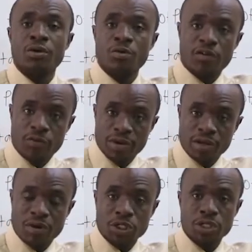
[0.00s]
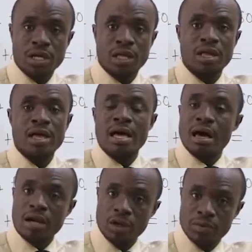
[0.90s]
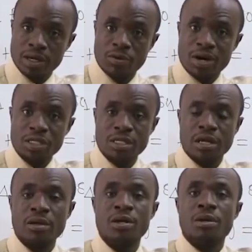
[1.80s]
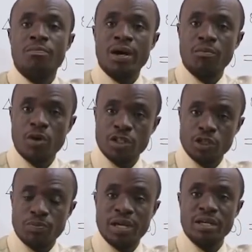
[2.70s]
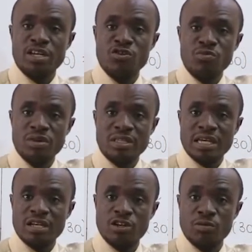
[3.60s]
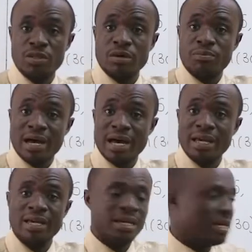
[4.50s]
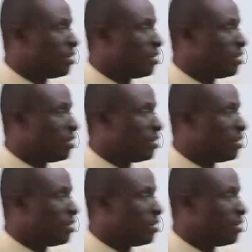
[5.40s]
We have to make it rational. How can you make it rational? by multiplying the numerator and denominator by the